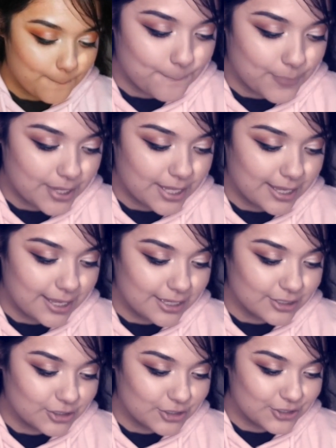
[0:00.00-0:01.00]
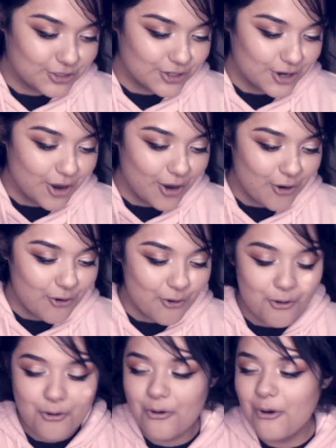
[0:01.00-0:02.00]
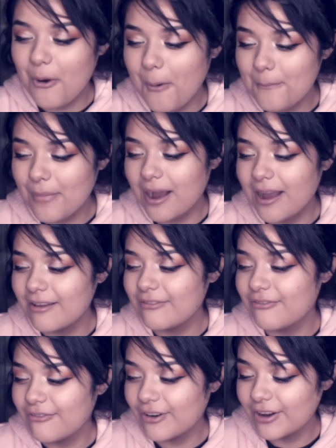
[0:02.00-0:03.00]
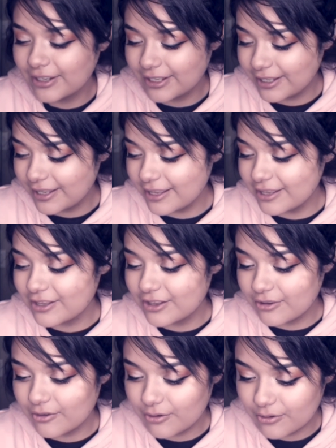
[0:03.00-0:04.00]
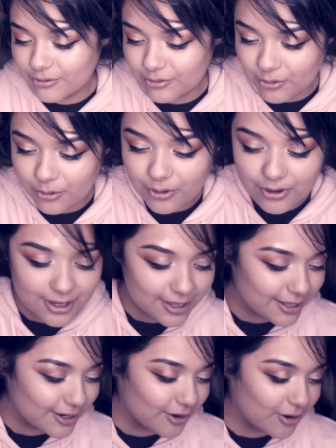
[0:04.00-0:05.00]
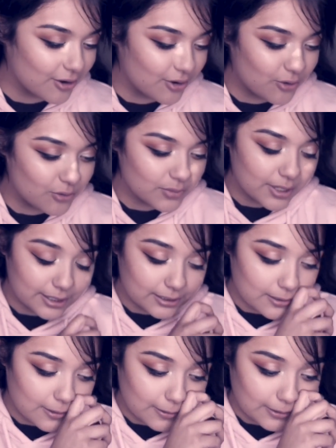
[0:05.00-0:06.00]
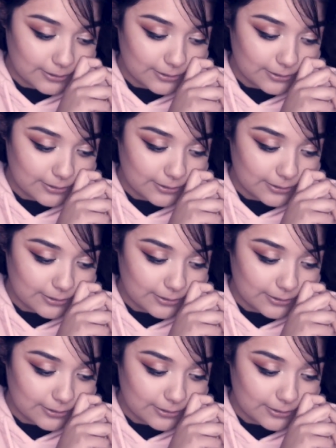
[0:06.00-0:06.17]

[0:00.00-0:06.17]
Bitch. Oh my fucking god. Oh my god.